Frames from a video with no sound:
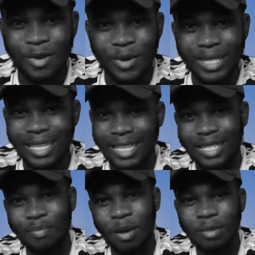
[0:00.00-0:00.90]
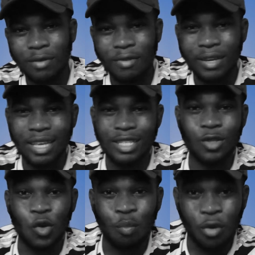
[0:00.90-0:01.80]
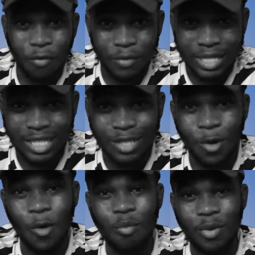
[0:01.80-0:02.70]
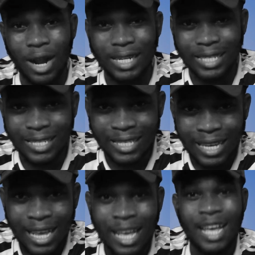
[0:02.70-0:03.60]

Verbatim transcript: creators, public figures, non-profits or brands.